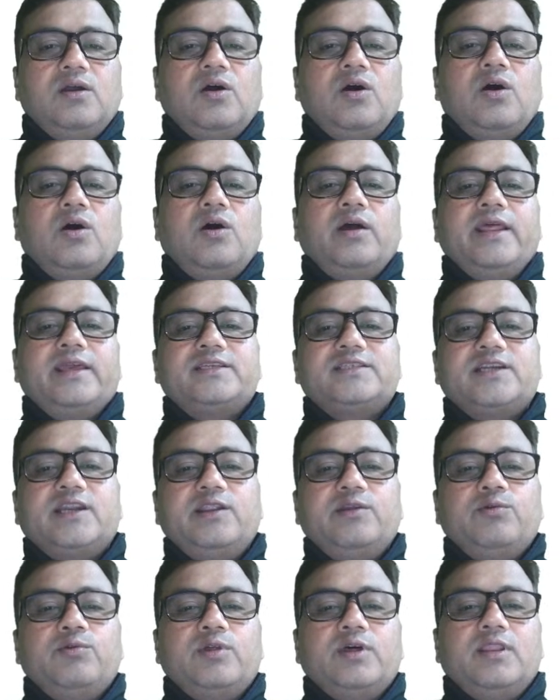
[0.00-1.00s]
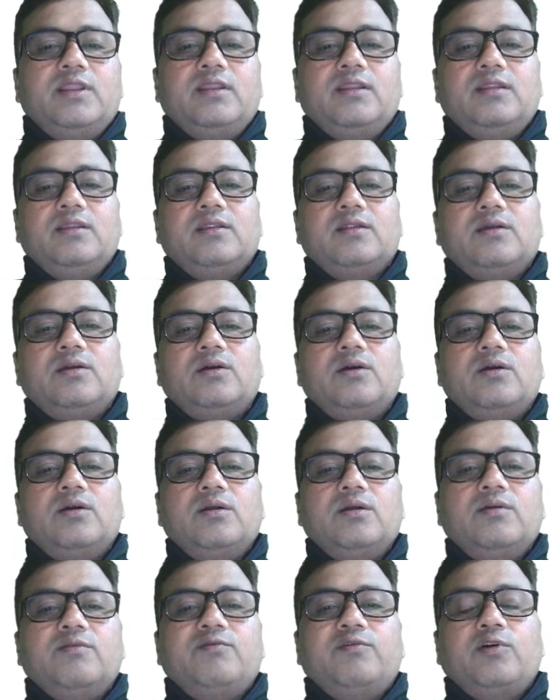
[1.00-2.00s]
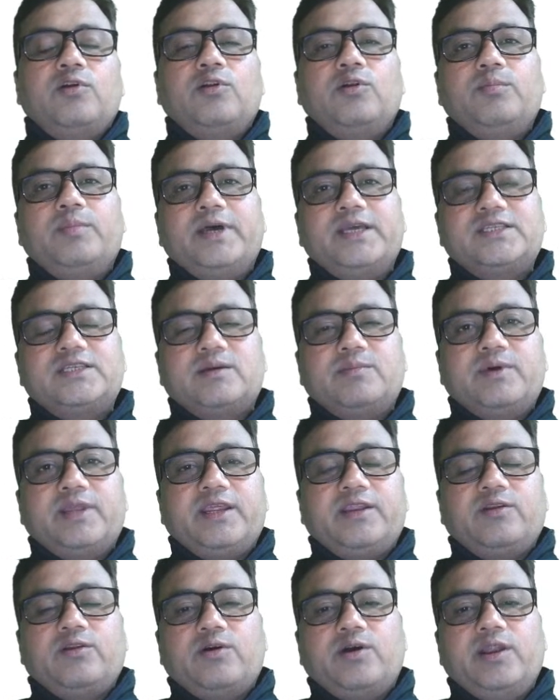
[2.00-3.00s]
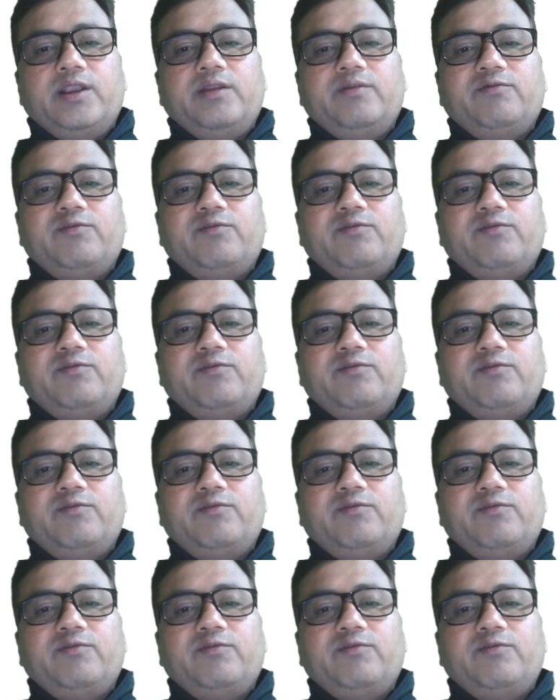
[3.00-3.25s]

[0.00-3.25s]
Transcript: or extradural followed by subarachnoid